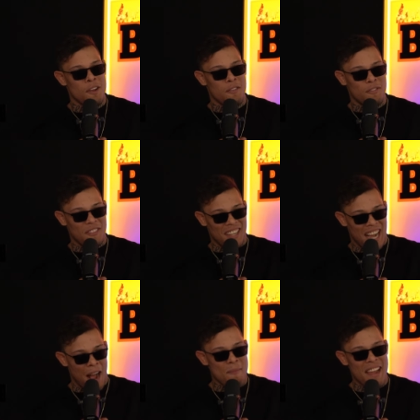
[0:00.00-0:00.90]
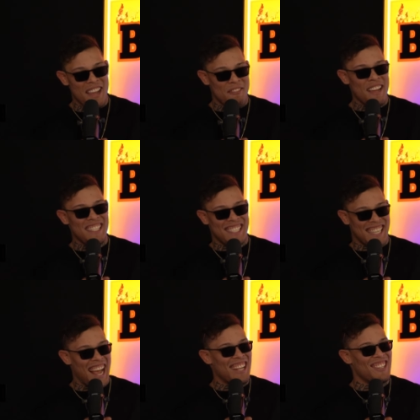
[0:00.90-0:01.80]
with a main event
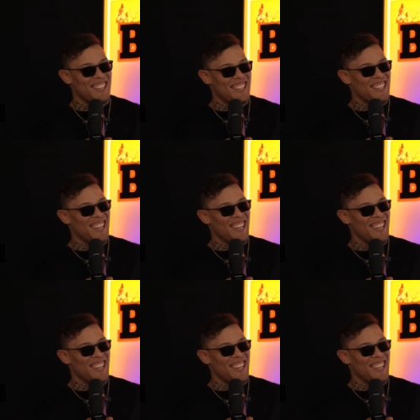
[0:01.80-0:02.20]
schedule, you